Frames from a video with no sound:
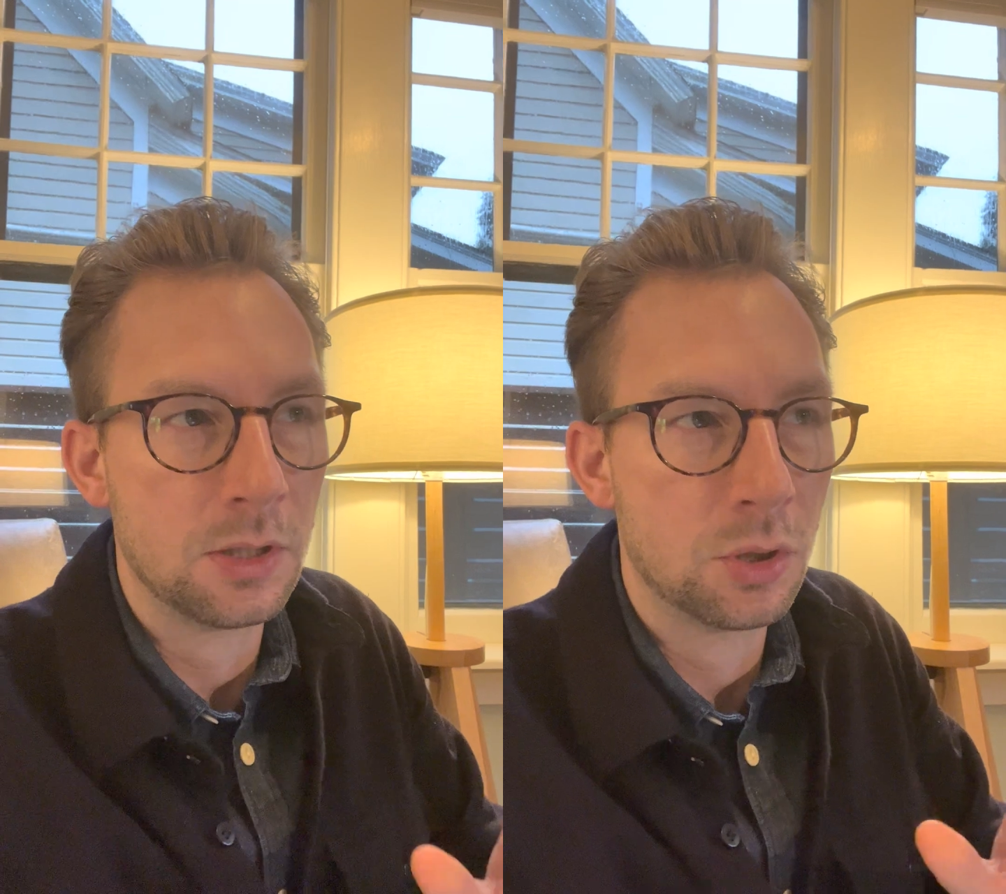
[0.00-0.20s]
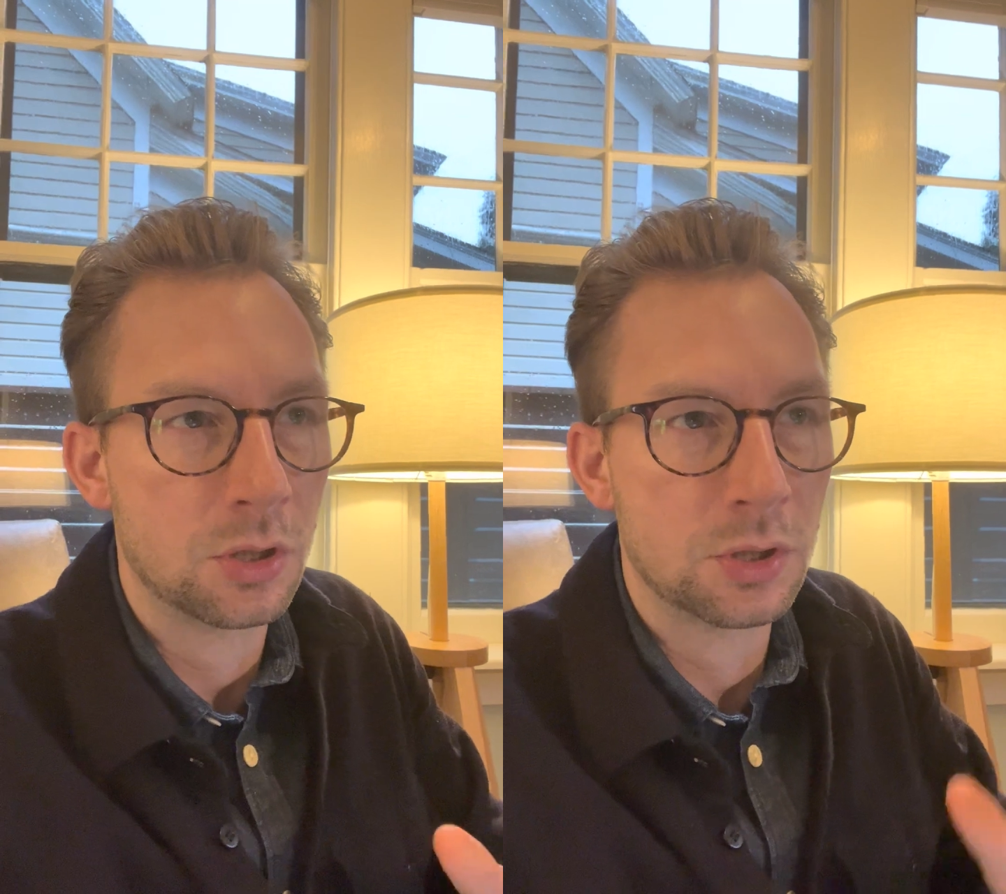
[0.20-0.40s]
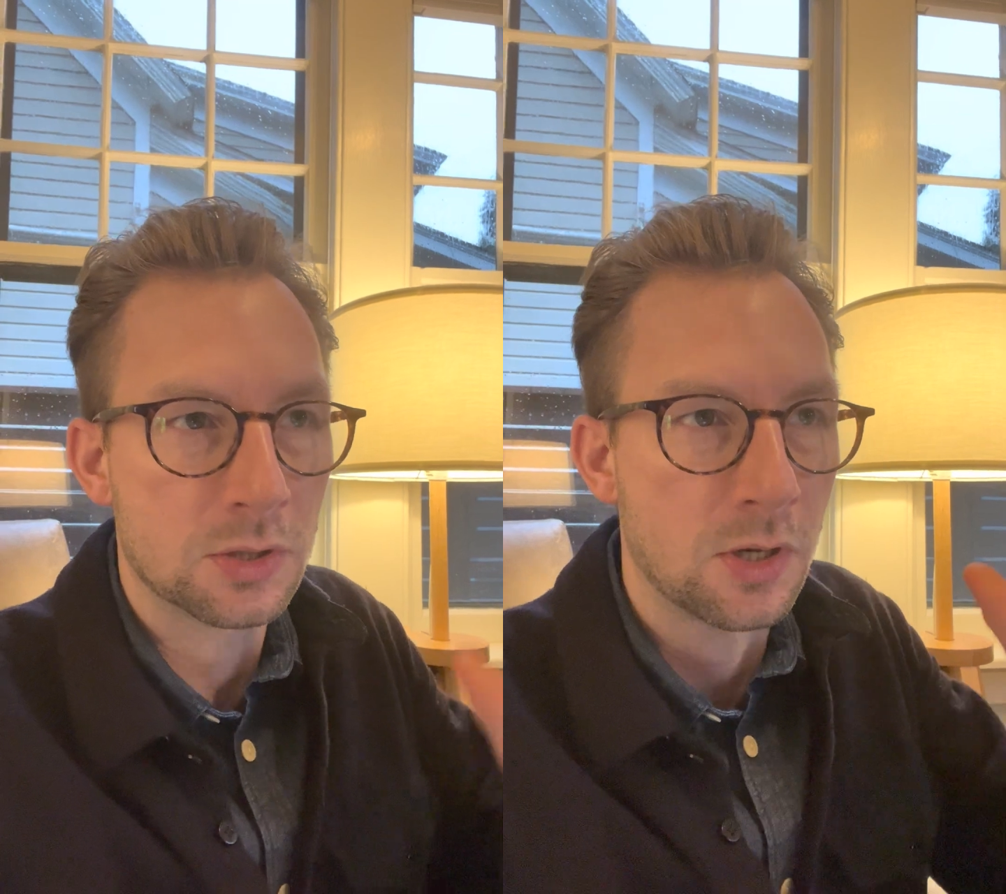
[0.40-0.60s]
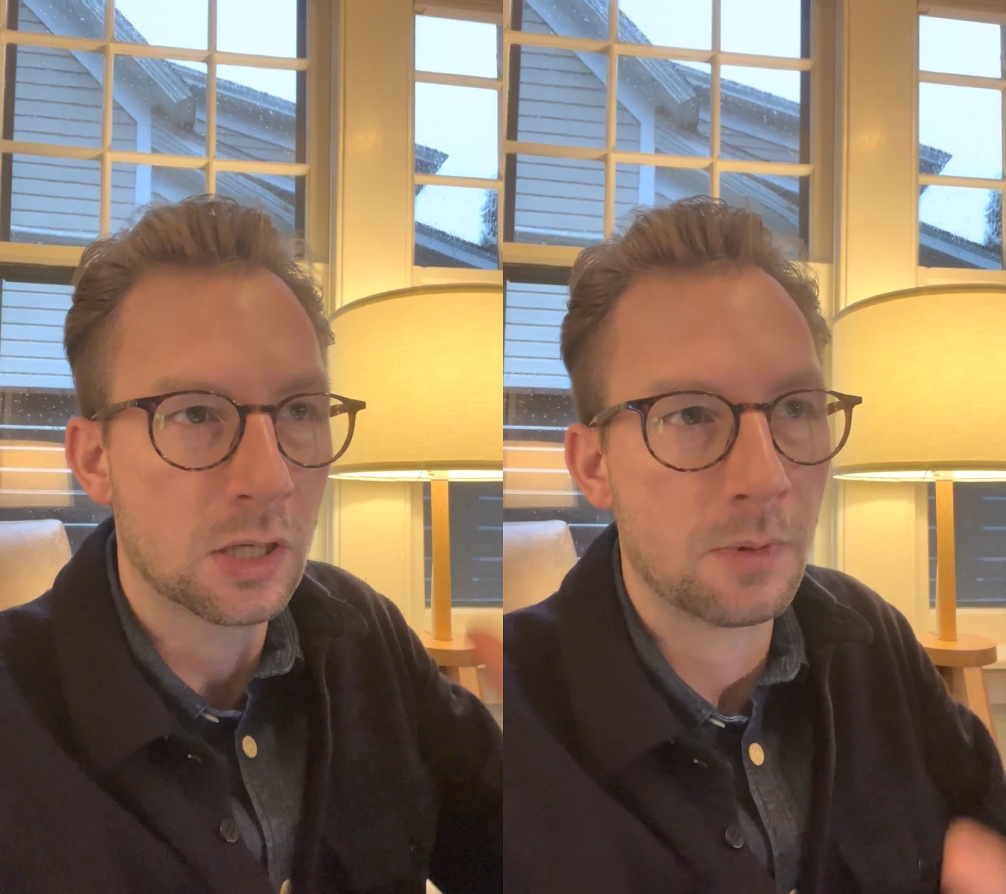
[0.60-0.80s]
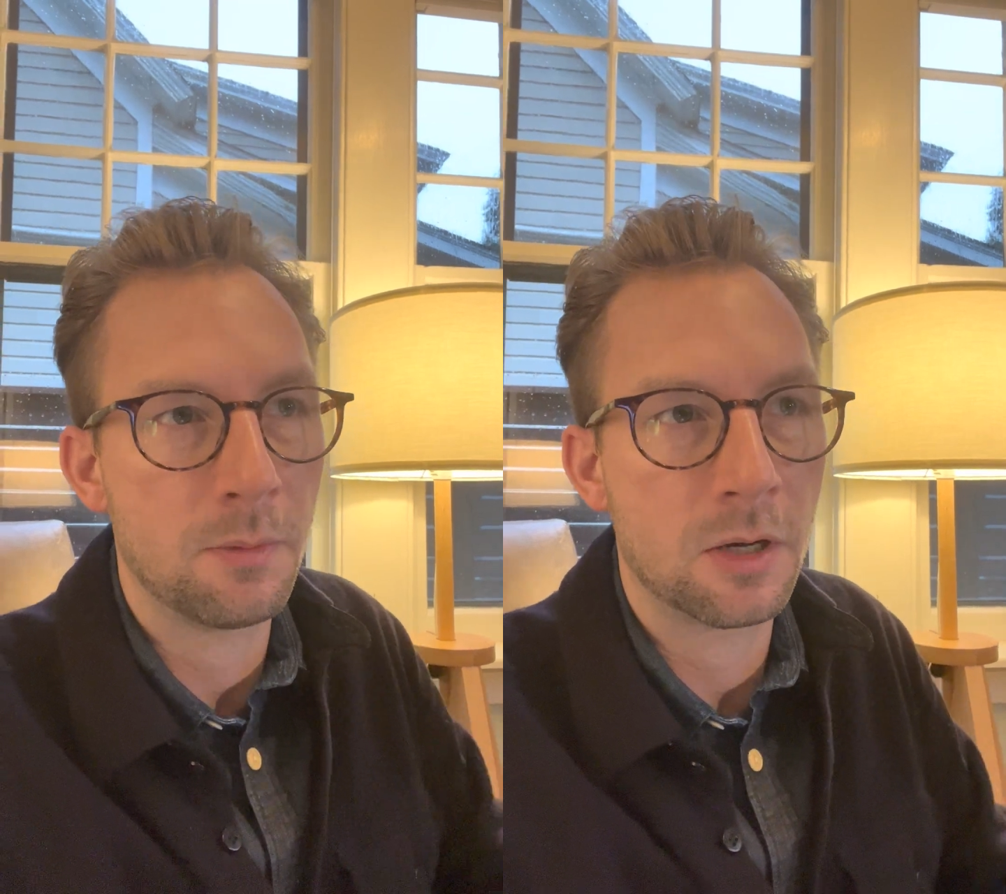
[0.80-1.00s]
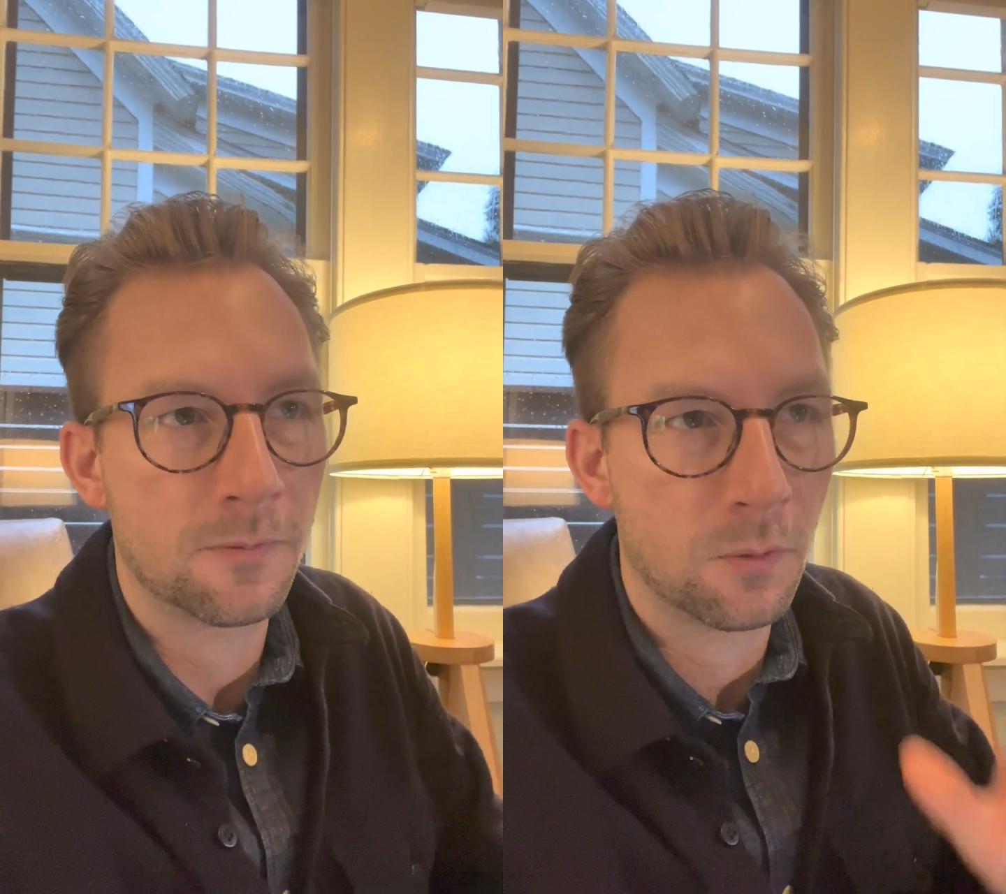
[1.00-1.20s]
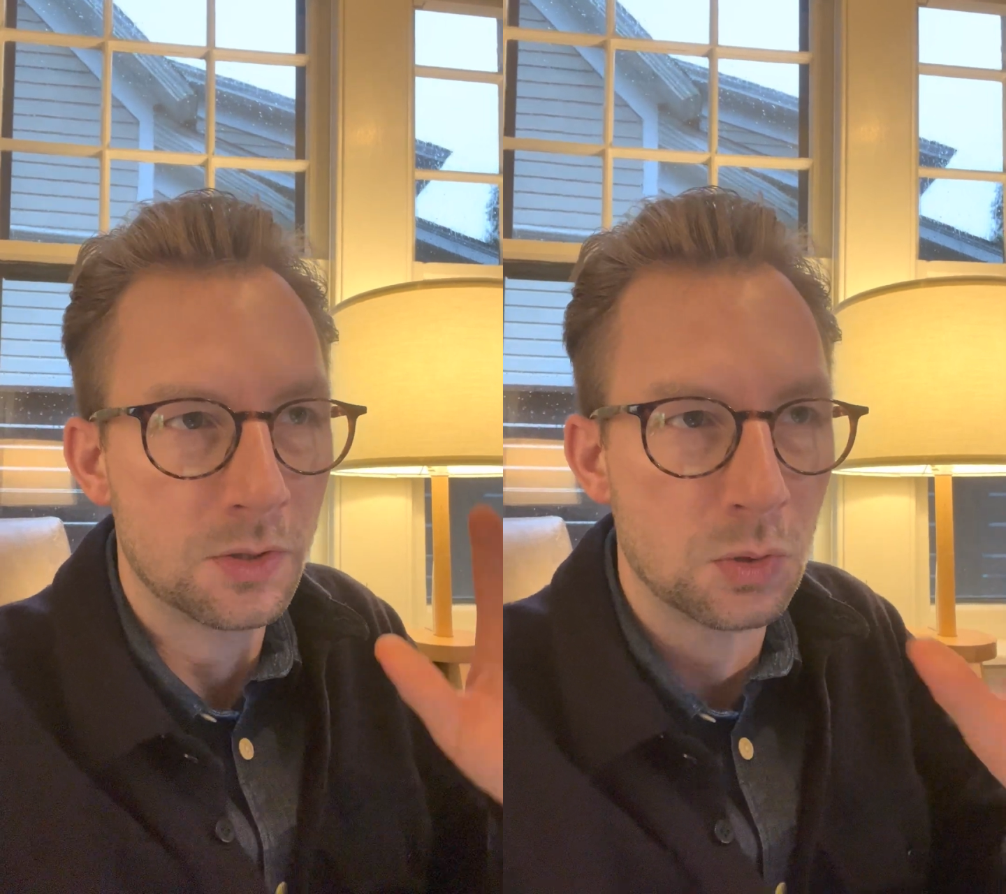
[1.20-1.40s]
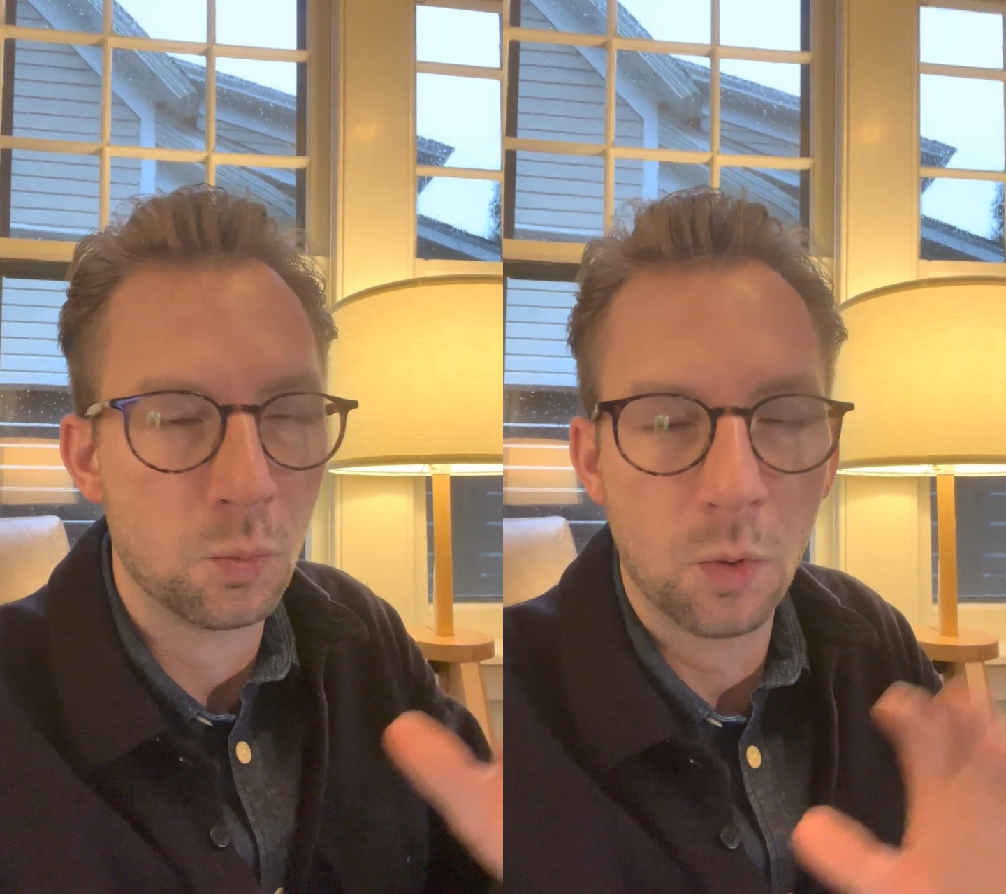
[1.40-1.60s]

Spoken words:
You could just talk about metaphors in